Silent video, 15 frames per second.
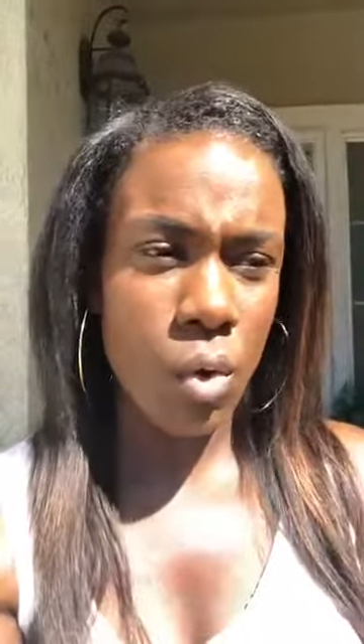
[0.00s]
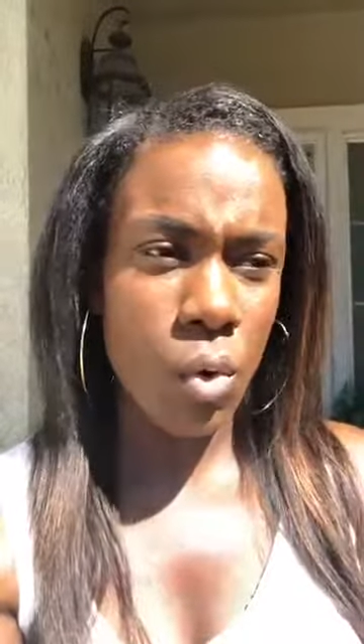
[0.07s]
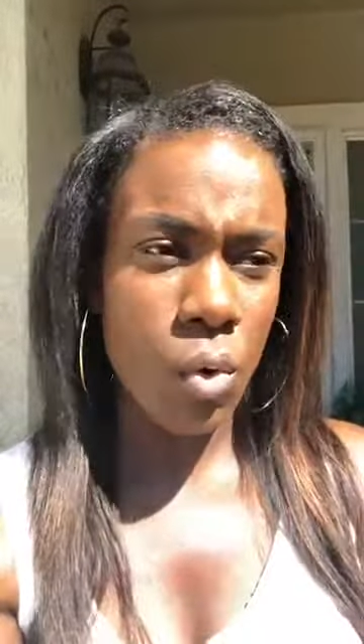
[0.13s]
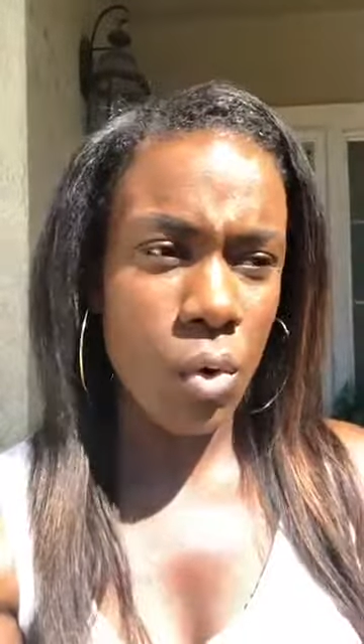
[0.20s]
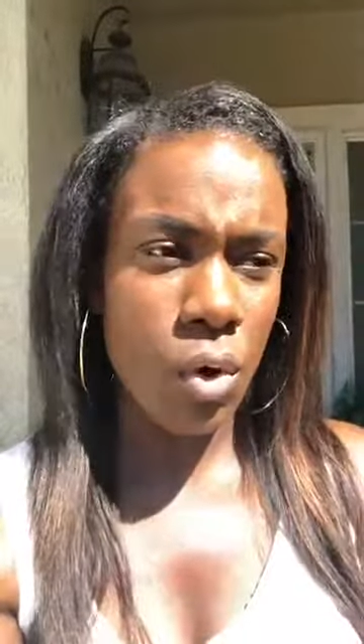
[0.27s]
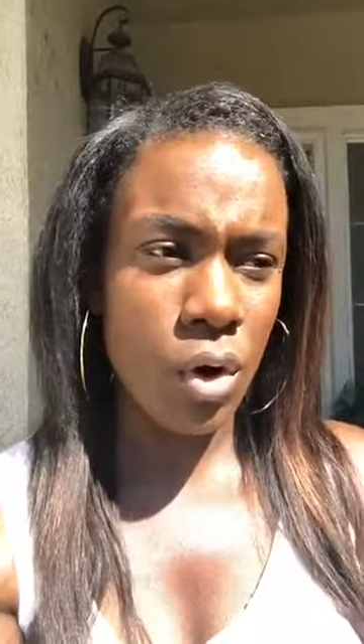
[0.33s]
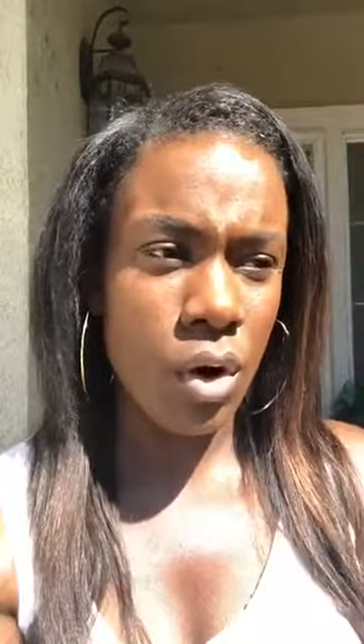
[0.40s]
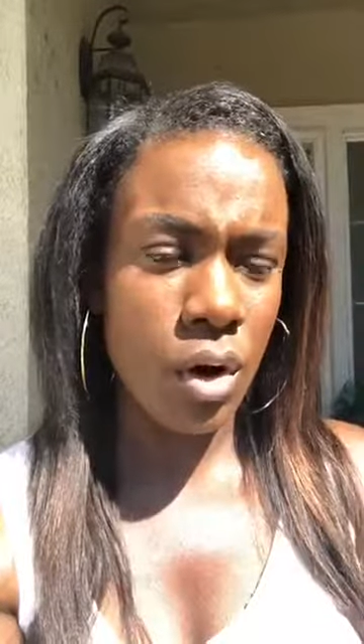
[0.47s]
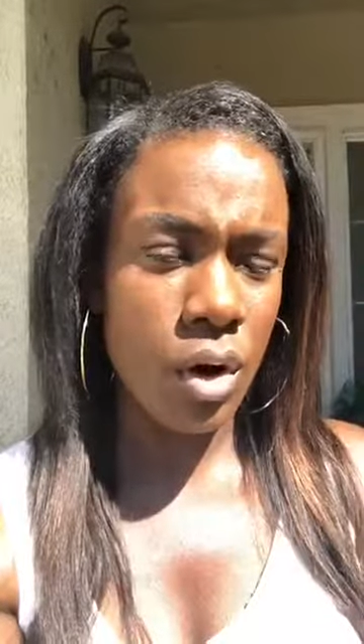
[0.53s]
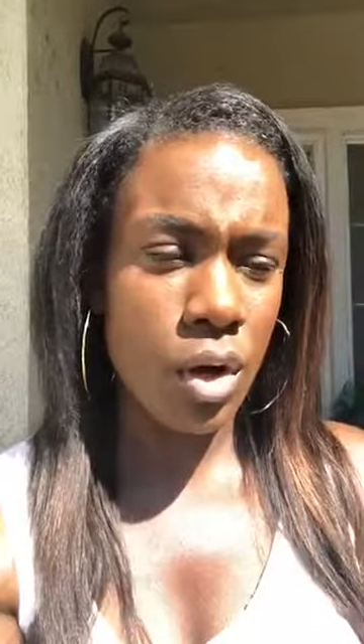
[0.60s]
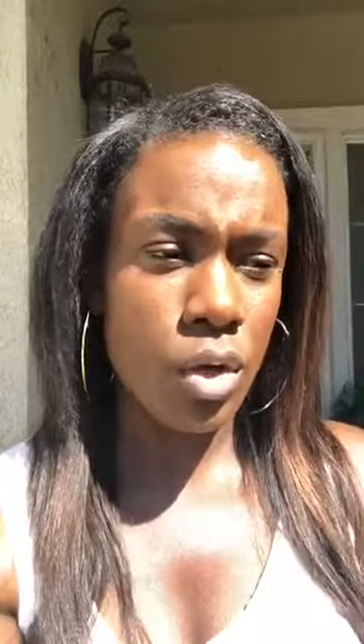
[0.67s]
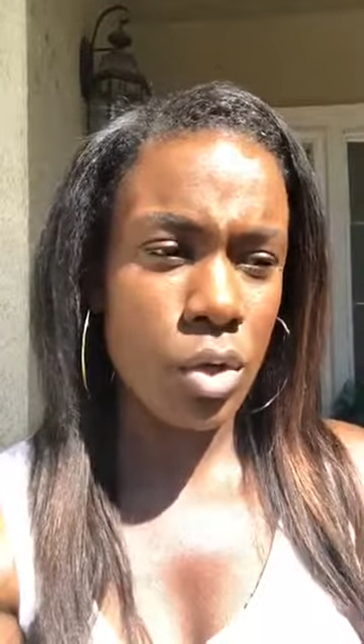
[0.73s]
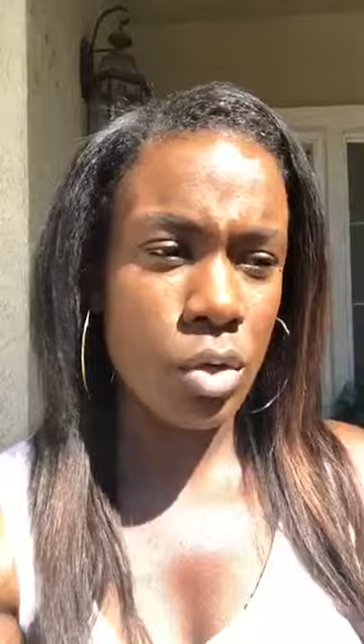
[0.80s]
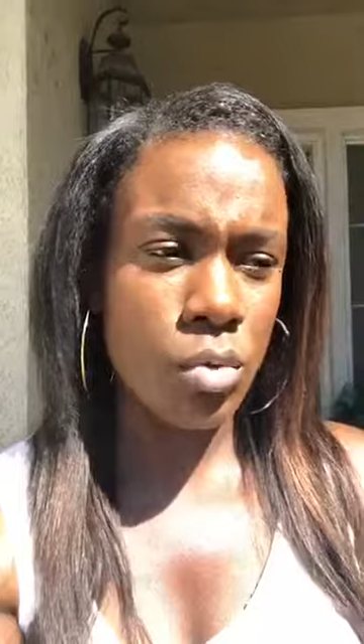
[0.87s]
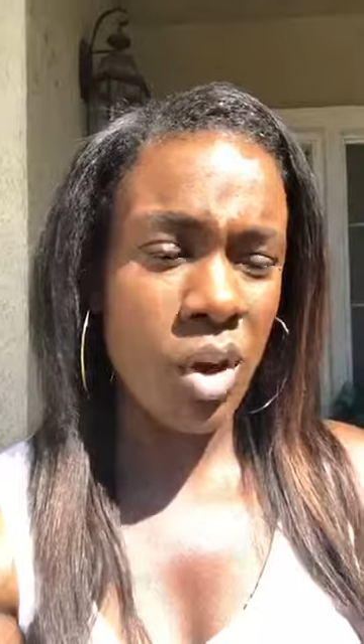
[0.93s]
or
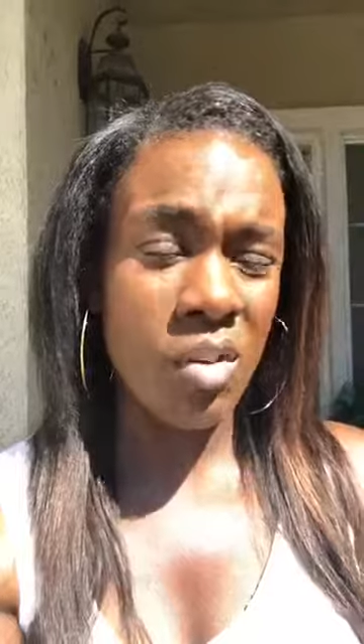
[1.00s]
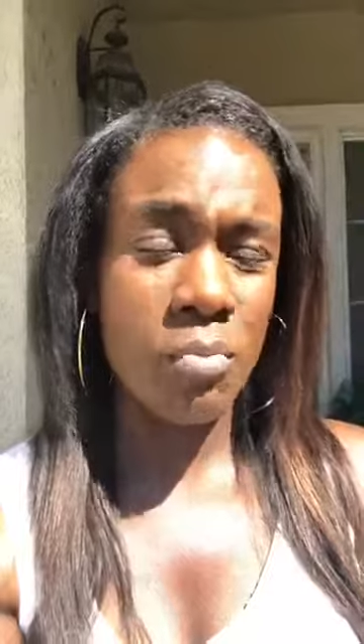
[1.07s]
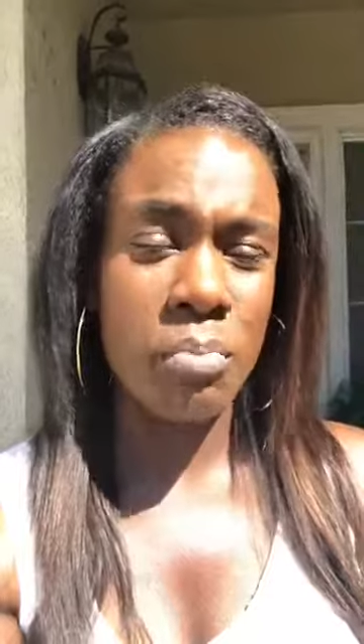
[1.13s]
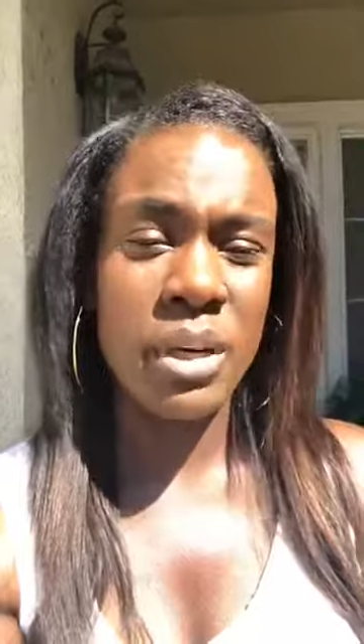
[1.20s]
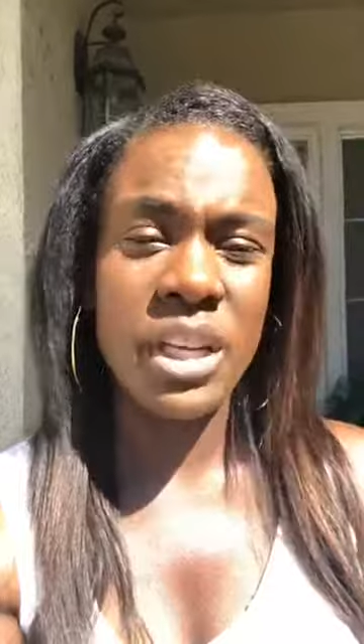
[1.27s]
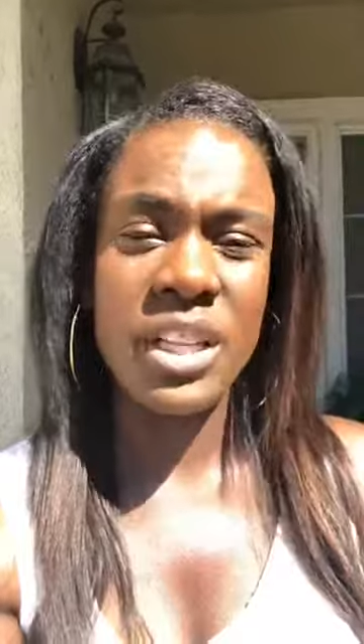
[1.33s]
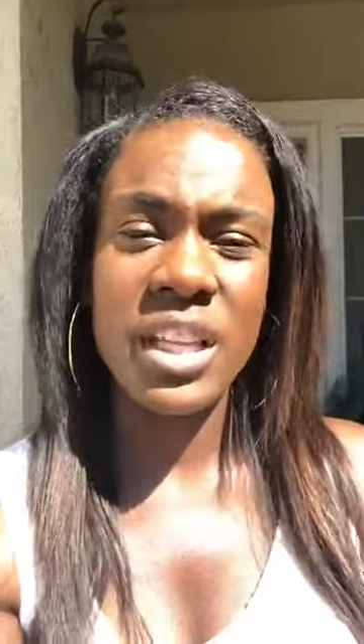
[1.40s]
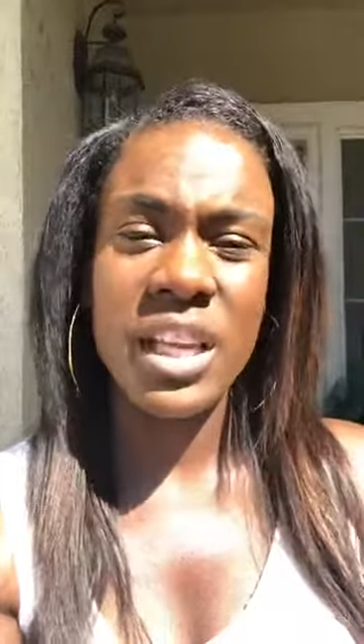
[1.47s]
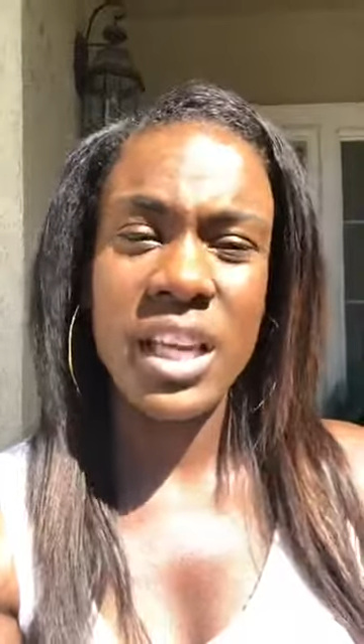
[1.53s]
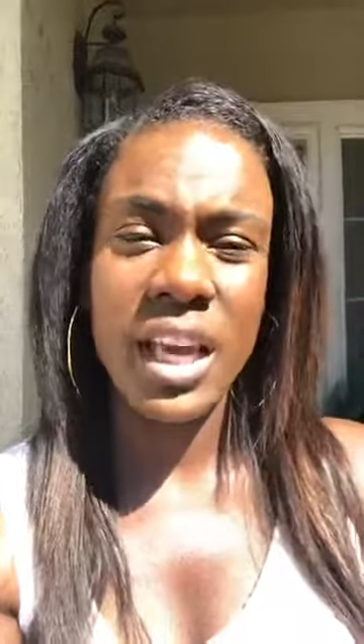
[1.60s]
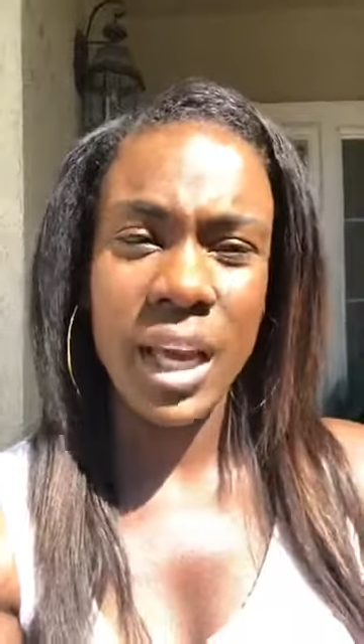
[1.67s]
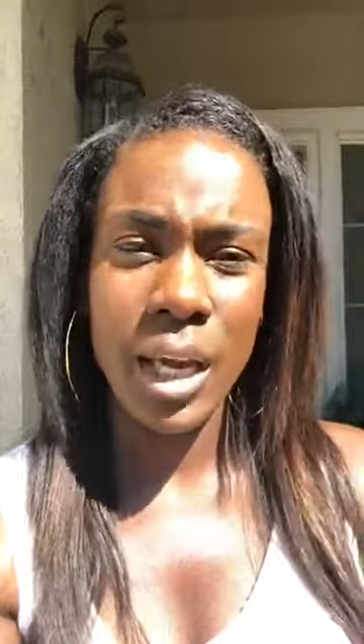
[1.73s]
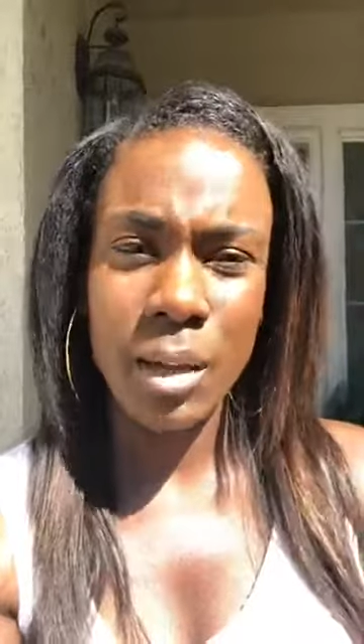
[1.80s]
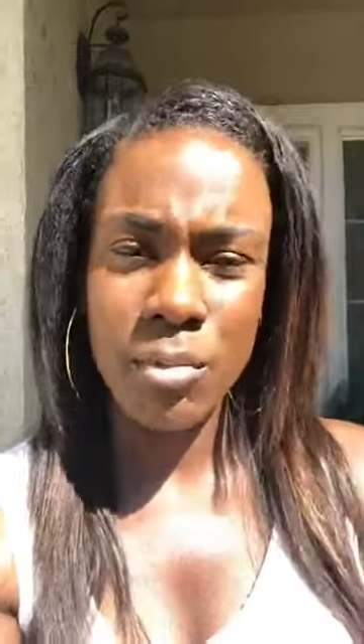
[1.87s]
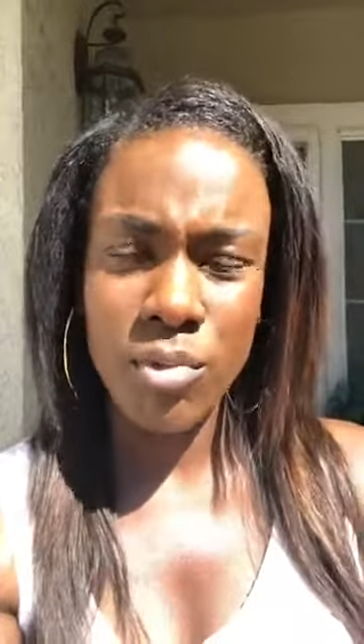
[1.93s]
you have been in the
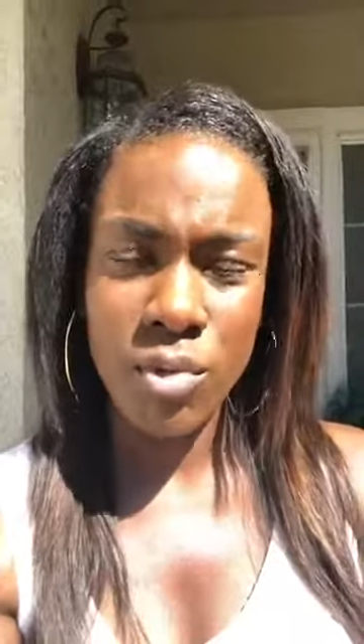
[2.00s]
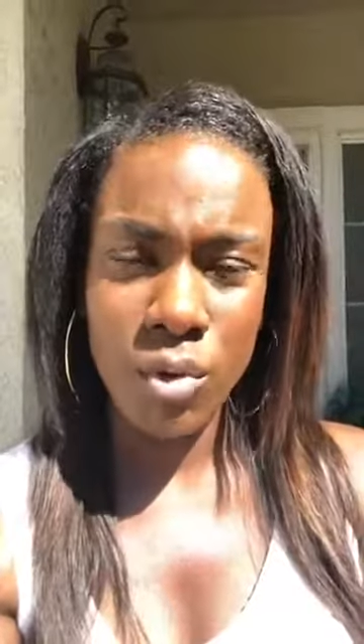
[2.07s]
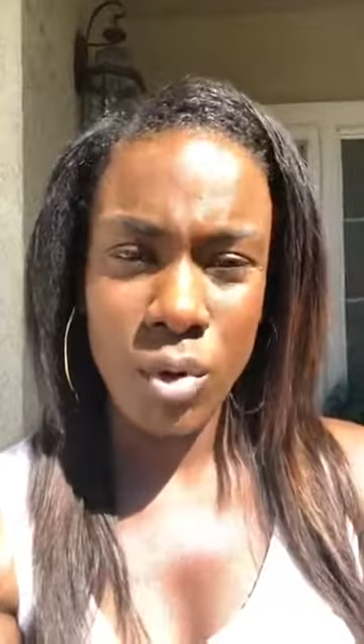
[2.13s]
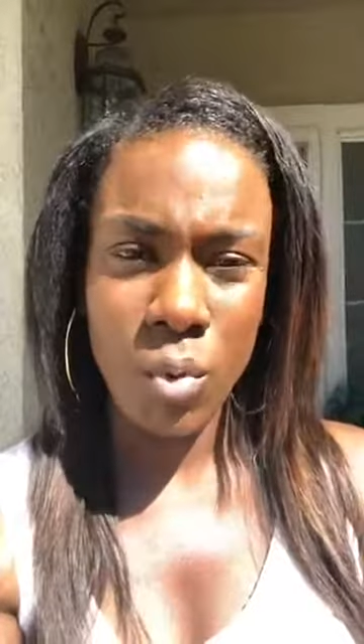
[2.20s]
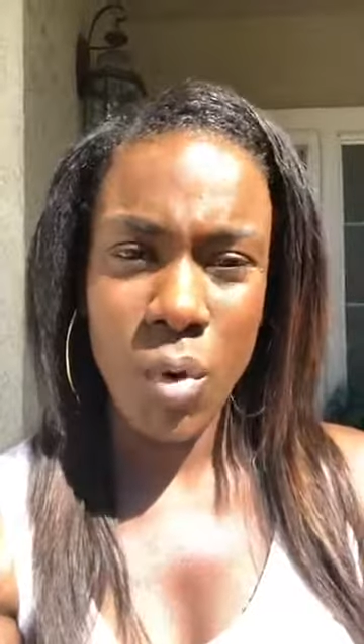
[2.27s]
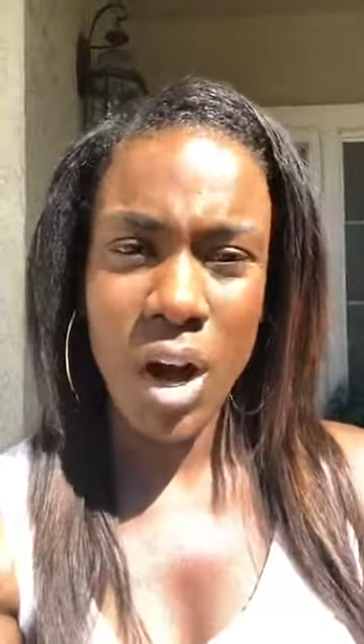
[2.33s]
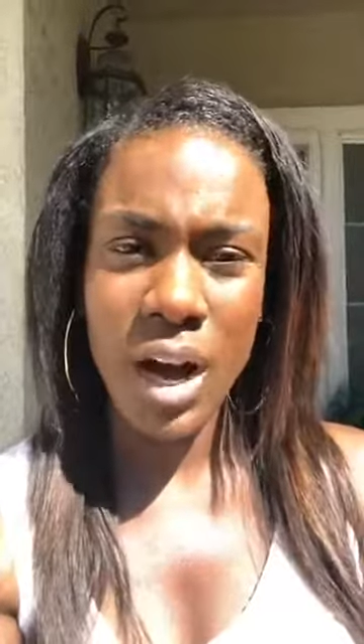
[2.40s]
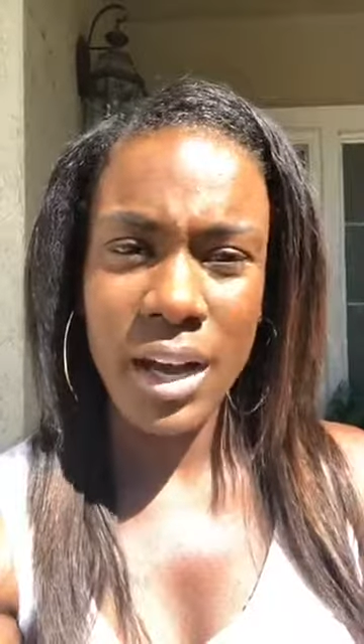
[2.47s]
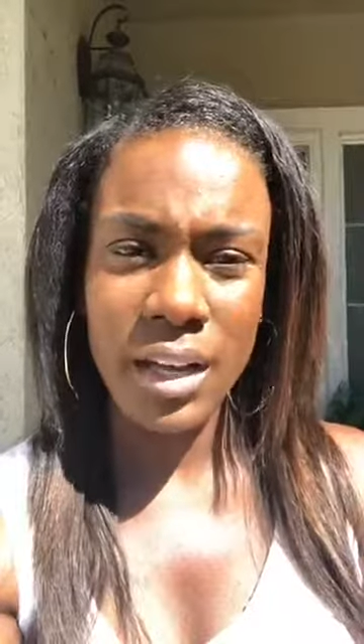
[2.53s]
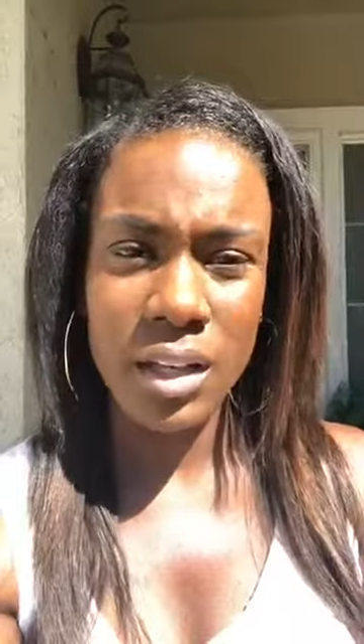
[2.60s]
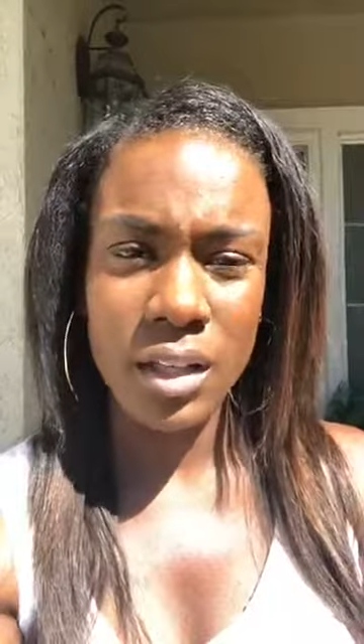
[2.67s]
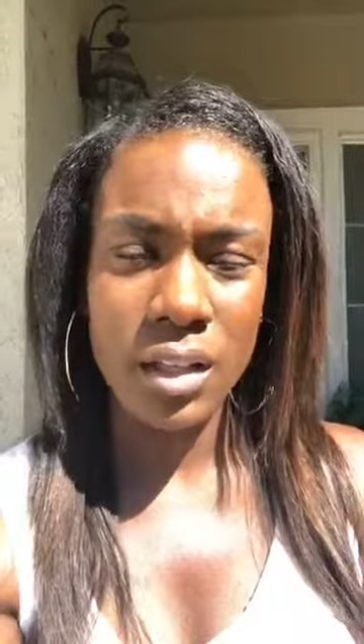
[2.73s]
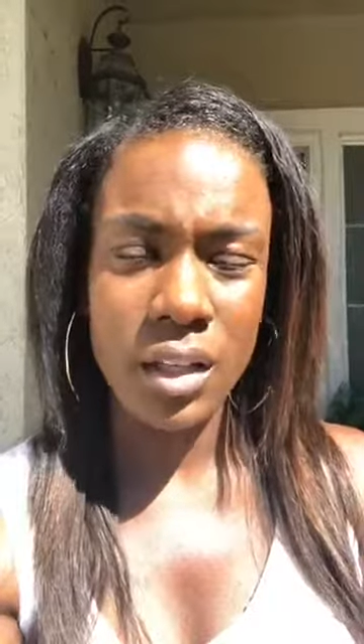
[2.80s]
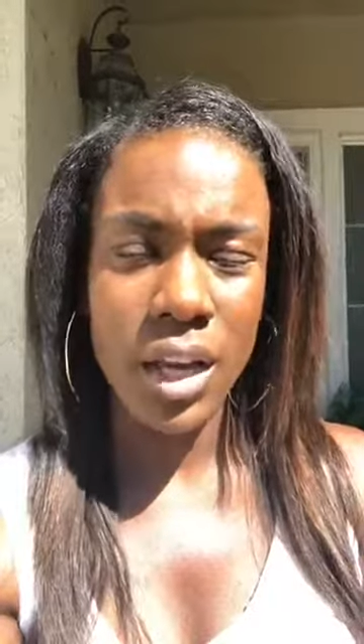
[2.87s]
game for a while